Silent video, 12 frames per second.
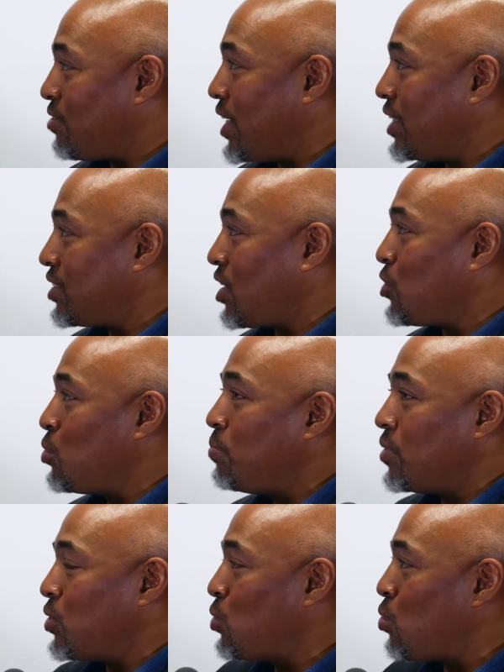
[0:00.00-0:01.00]
Right, so
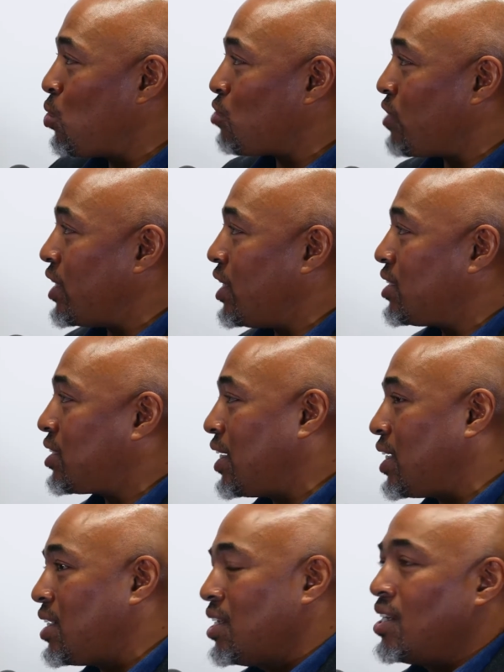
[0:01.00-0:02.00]
you order it. They
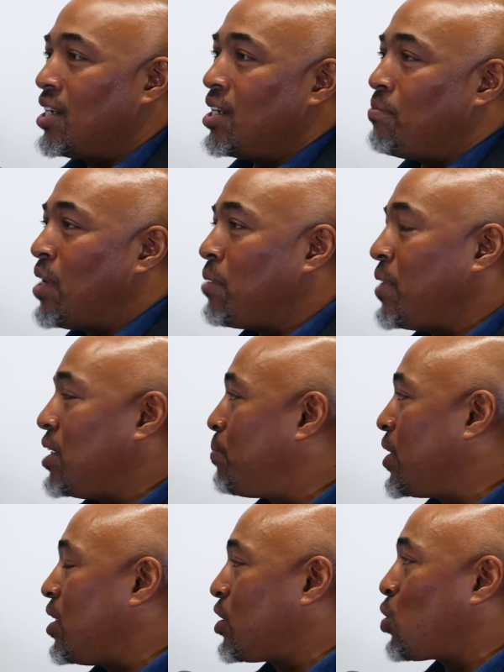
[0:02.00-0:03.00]
say maybe it'd
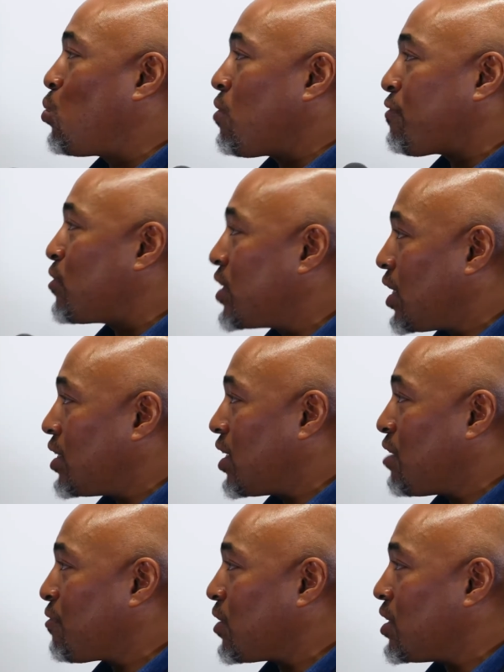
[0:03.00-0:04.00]
be 2 or 3 day
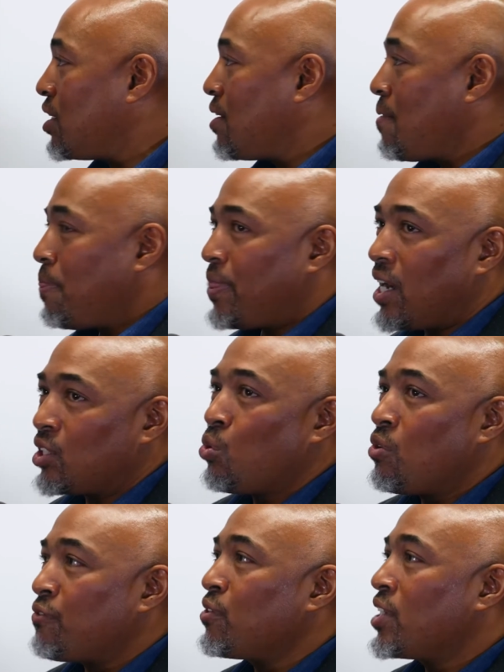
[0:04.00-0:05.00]
delivery. That 2
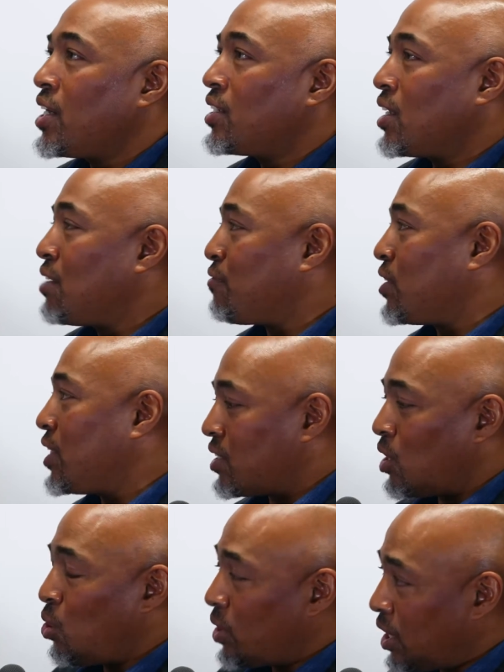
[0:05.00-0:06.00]
or 3 day delivery, there's a
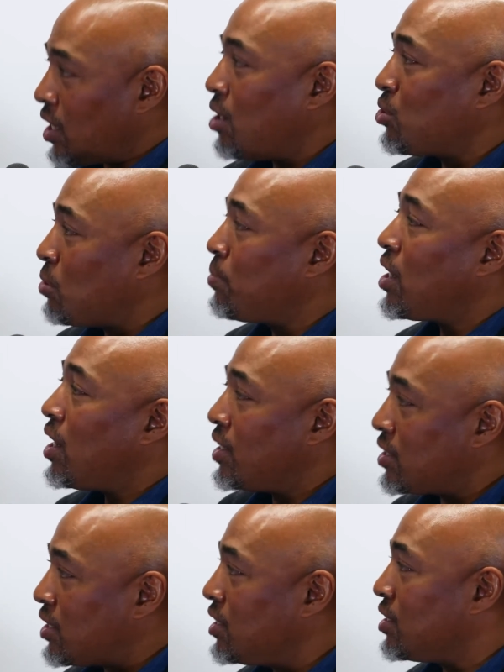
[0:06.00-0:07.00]
lot that goes on behind the
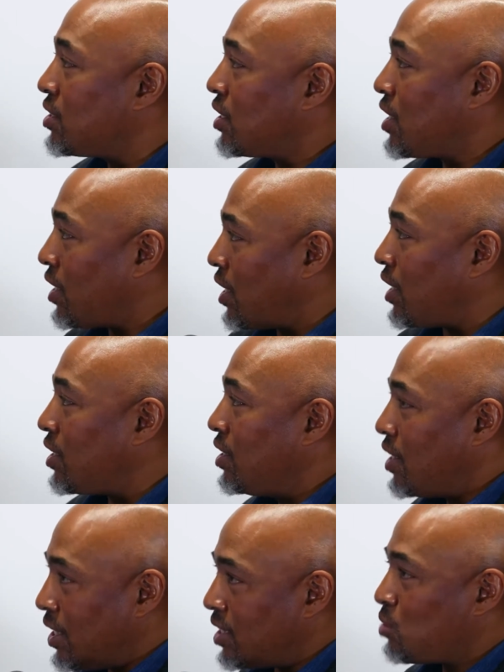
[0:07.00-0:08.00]
scenes to get that,
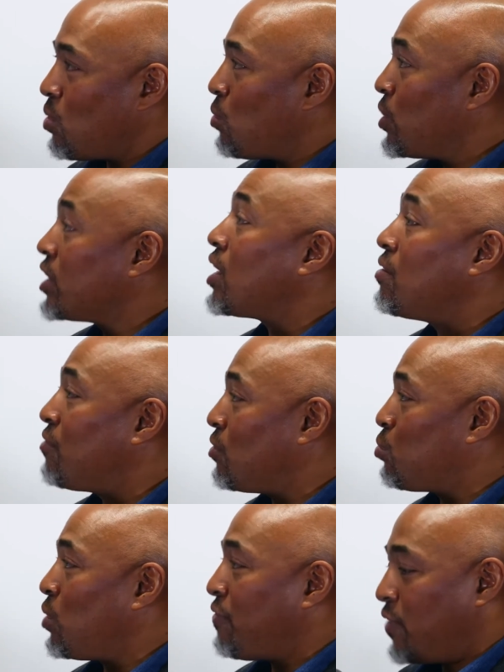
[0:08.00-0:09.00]
and that's where we get
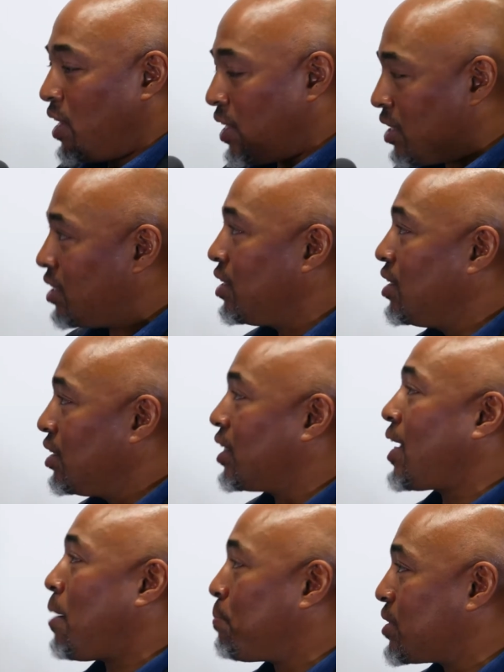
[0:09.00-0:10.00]
involved. We fill in the
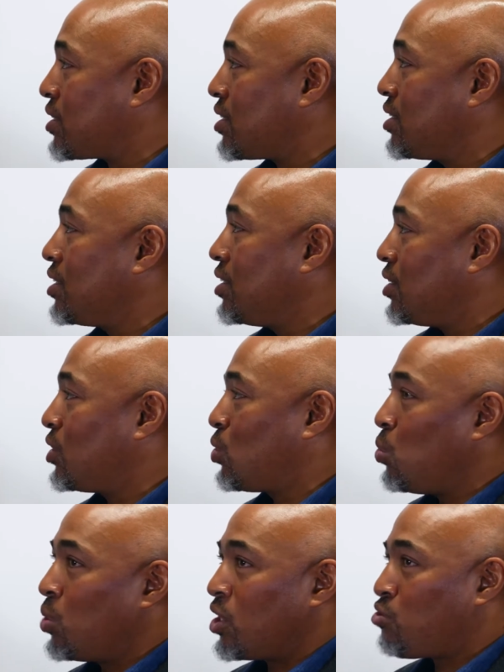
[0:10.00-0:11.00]
gaps, do
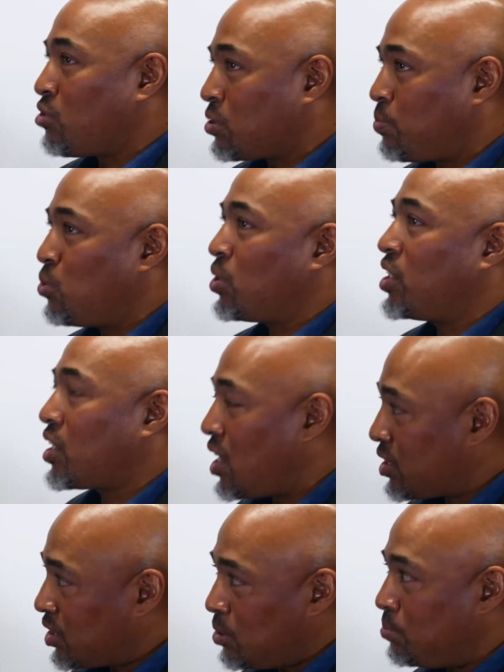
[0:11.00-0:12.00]
all the cross-border, the
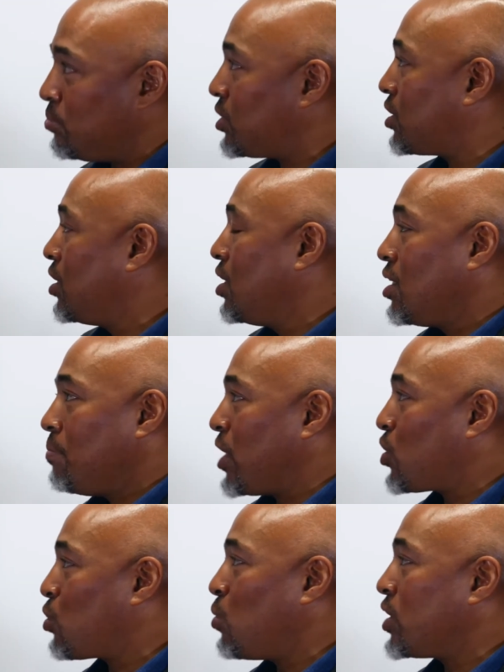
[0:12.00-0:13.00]
customs, make
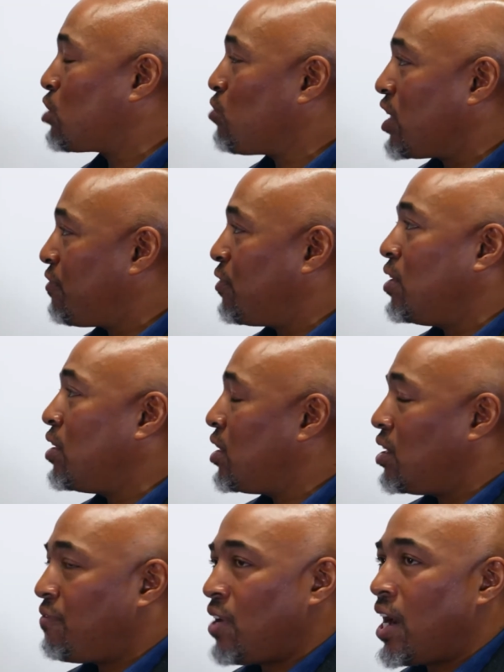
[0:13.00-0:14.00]
sure it's ready for
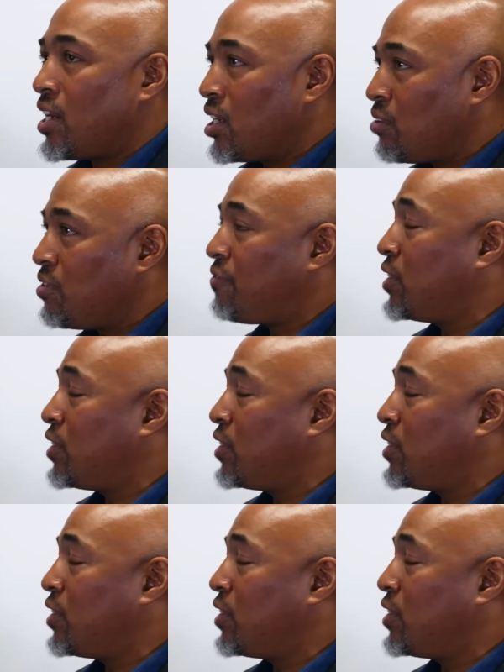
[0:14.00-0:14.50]
handover, for